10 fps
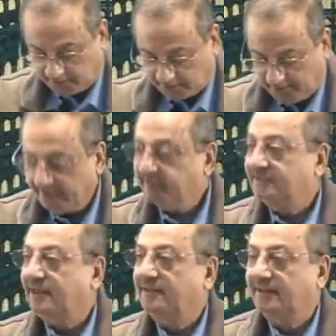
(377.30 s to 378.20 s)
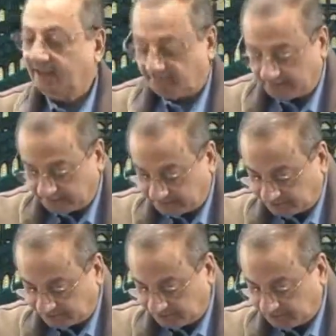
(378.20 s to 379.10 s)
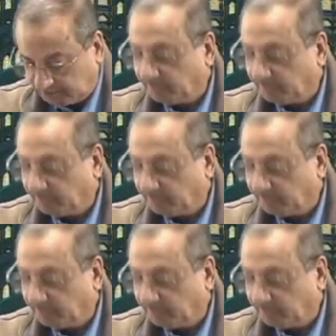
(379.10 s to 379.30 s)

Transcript: Having said that, brothers and sisters,